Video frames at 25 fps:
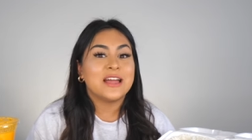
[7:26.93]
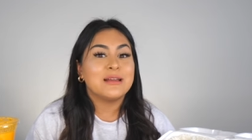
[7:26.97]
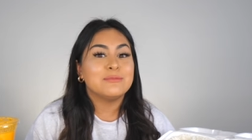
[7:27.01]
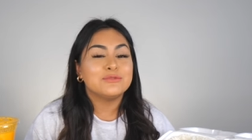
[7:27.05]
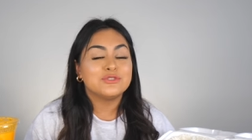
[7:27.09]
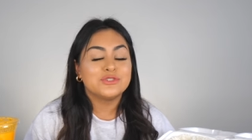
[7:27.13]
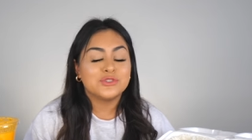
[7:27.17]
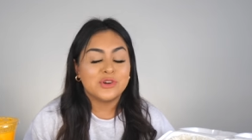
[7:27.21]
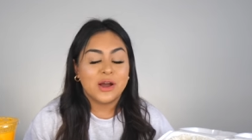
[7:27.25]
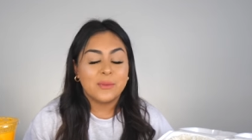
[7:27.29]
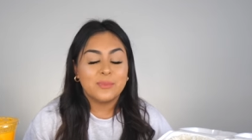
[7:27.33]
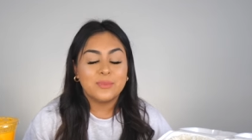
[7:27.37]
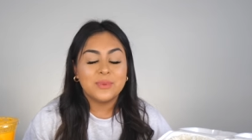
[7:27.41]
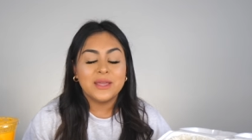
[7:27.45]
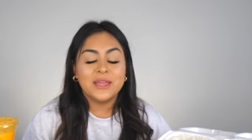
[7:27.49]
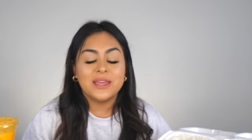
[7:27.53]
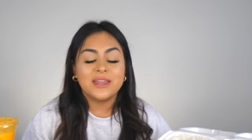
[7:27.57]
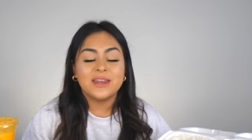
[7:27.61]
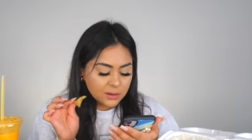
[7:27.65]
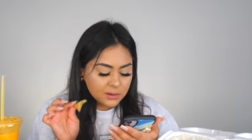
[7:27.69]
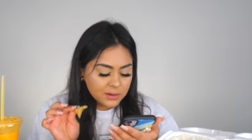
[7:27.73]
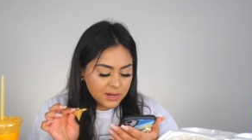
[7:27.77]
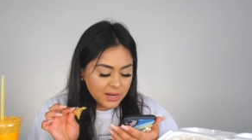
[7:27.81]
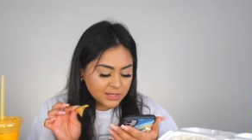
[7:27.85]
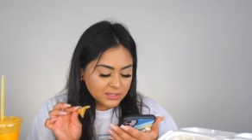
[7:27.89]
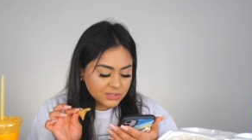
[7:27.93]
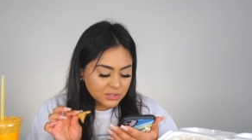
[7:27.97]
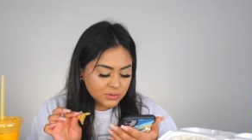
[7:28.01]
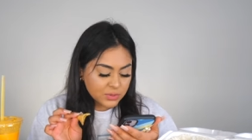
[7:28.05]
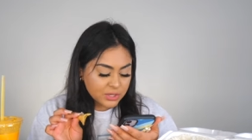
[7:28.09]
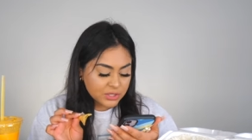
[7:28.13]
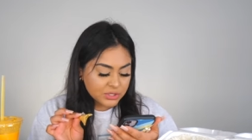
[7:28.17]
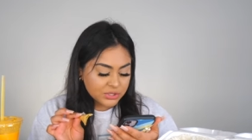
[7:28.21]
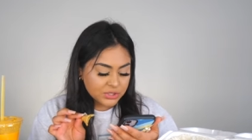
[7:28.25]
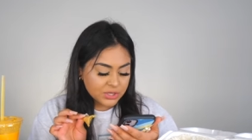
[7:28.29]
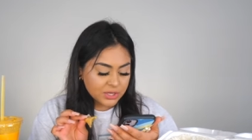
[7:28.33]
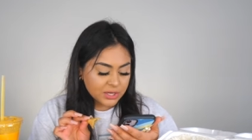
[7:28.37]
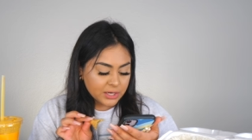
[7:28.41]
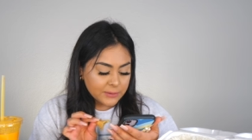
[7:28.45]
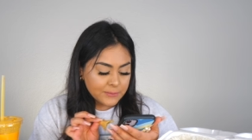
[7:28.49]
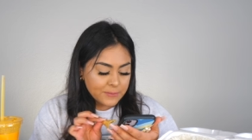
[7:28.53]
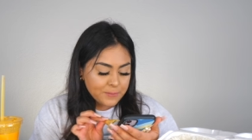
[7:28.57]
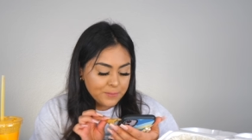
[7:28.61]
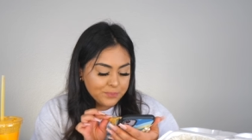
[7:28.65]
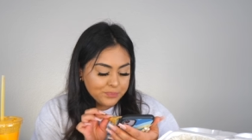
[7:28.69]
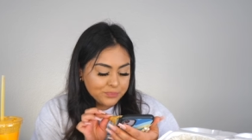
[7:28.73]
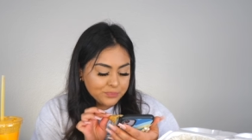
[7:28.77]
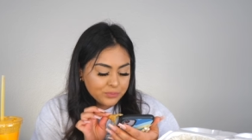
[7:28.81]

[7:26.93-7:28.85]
I'm dropping. Next question.